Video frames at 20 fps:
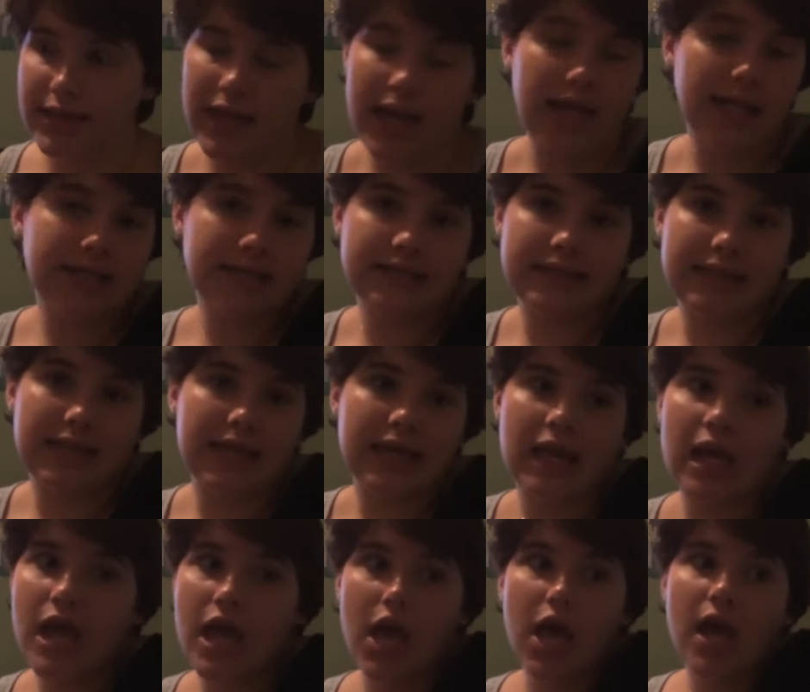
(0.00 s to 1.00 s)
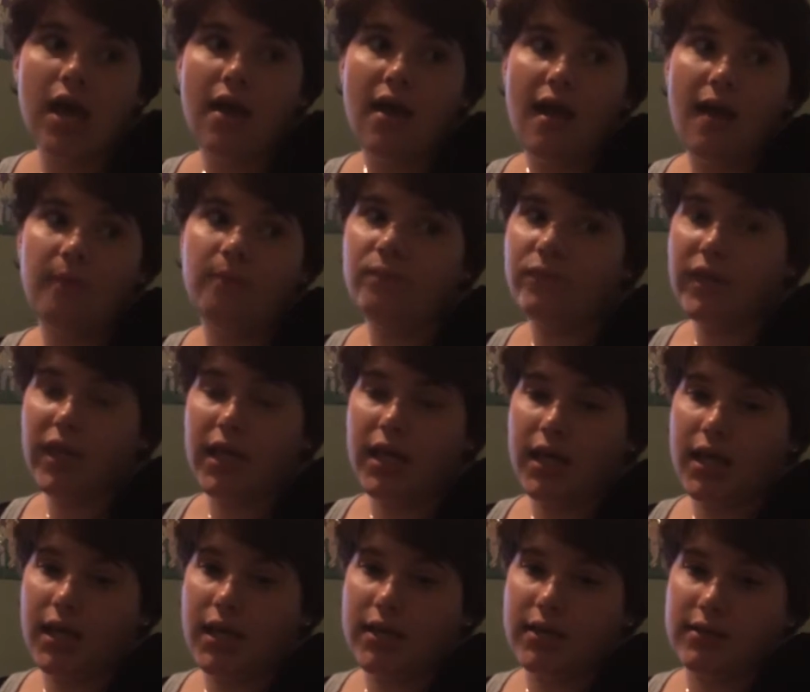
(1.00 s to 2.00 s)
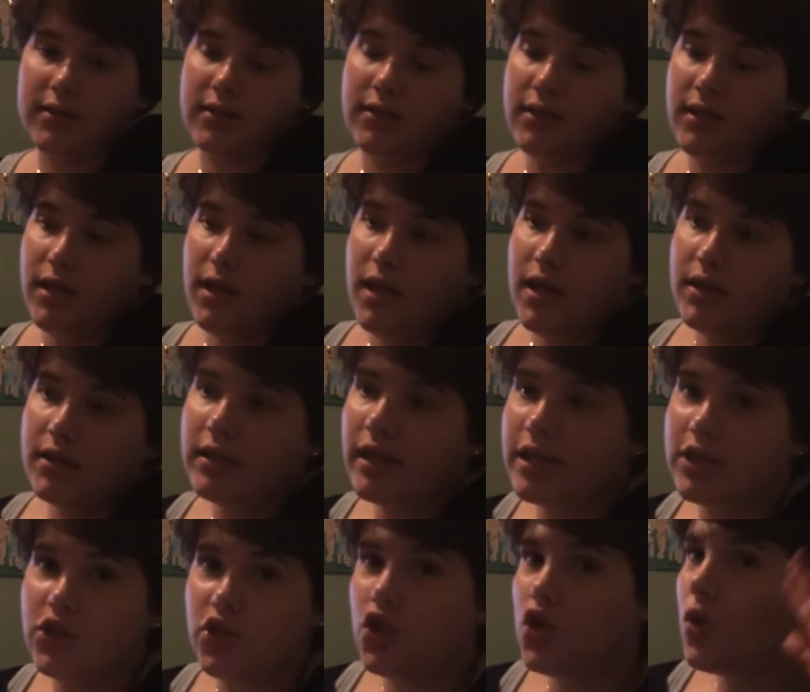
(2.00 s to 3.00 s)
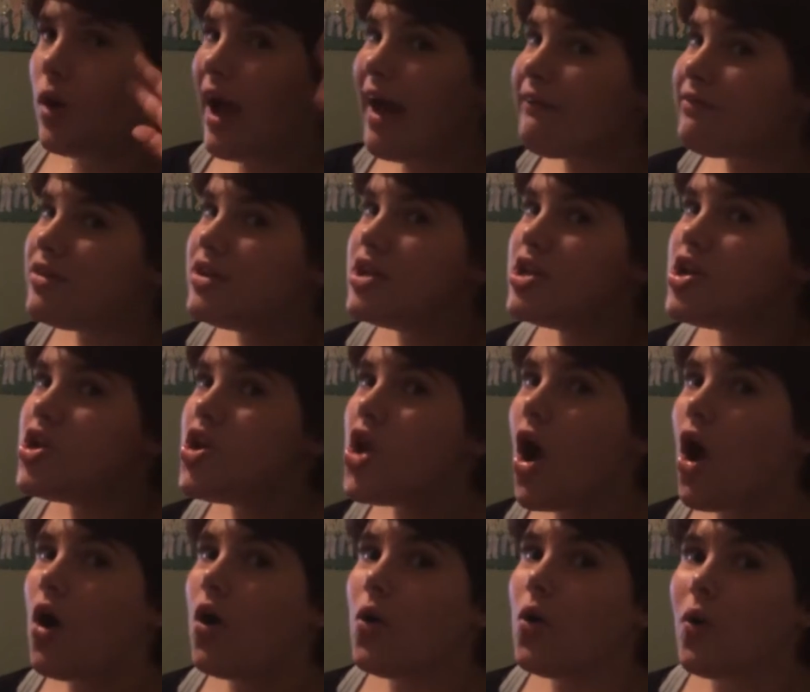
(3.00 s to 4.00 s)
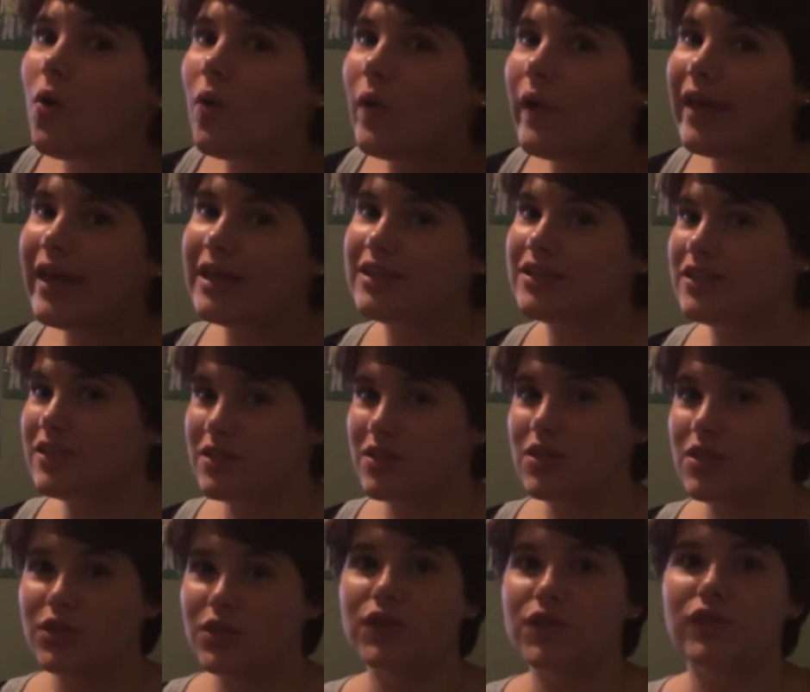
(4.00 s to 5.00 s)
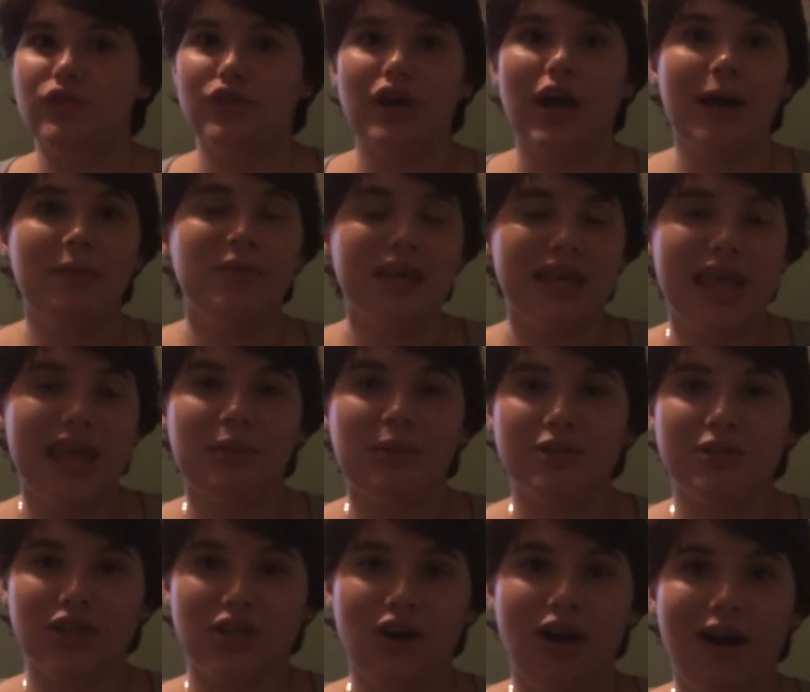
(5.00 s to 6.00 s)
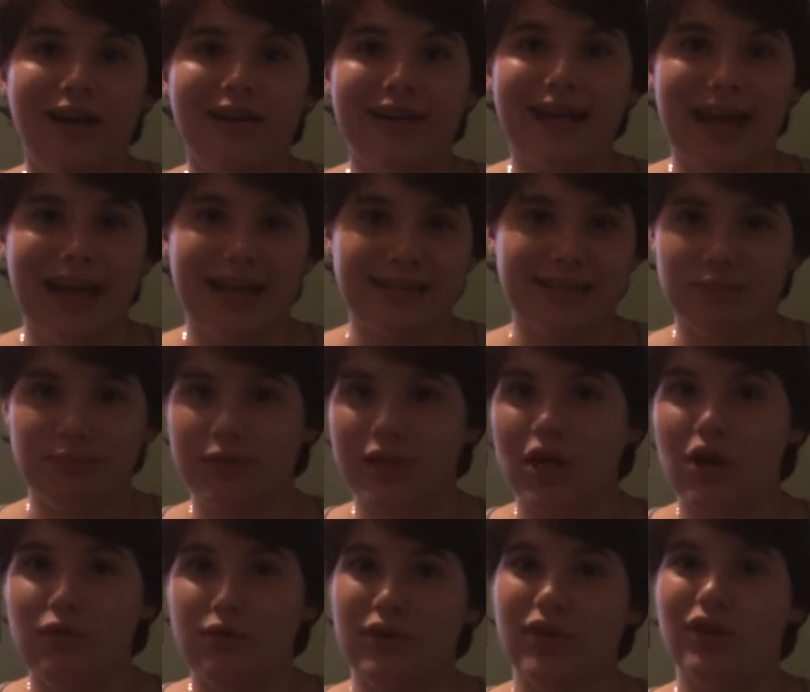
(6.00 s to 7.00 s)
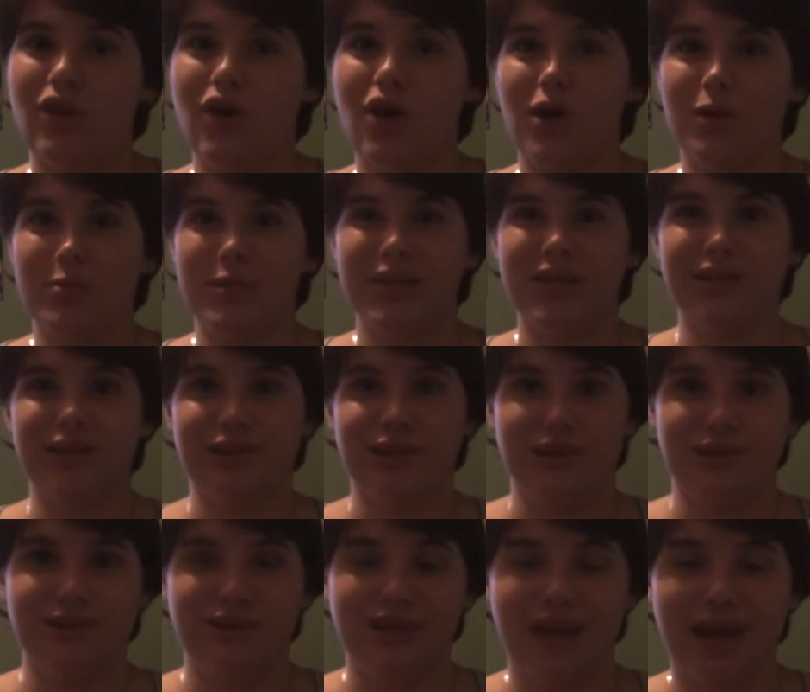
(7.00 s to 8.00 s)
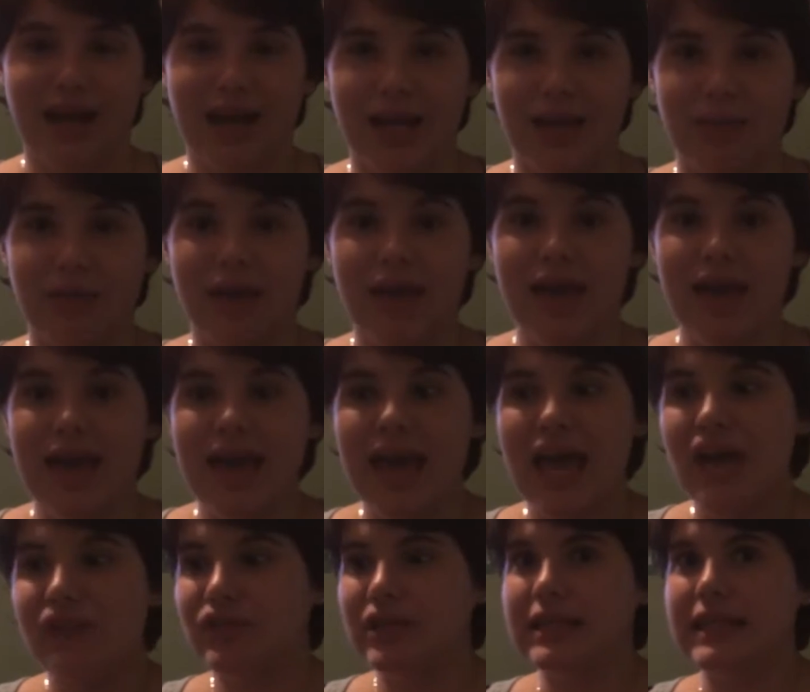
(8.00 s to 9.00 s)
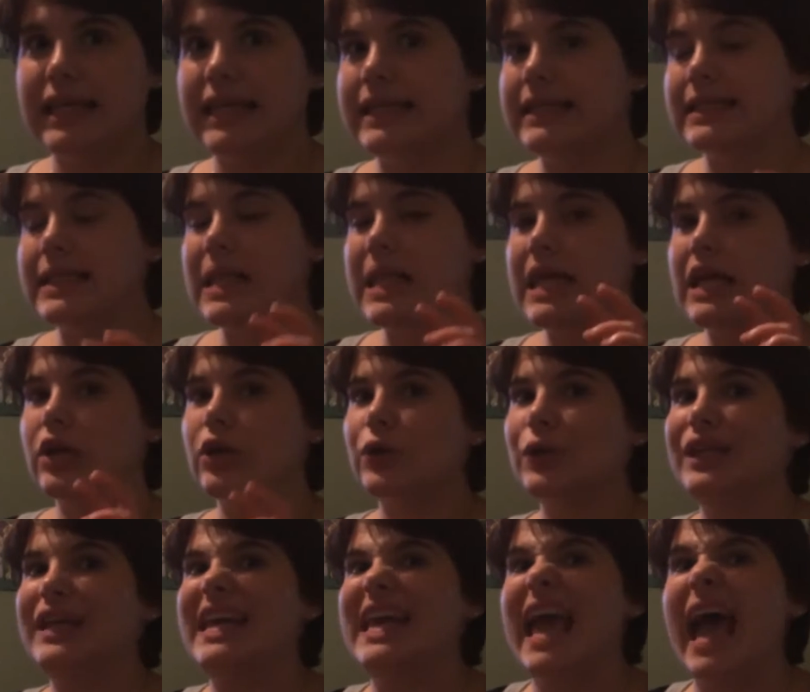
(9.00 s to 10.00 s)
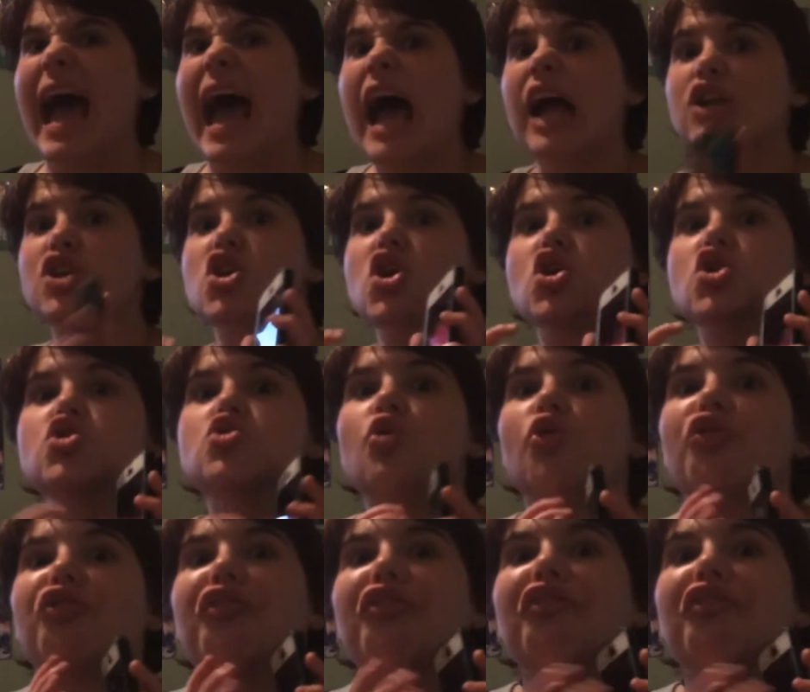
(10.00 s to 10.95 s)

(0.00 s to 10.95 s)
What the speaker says: That's like, and like, you have no excuse for not being able to contact somebody over a long period of time. Everything is literally at your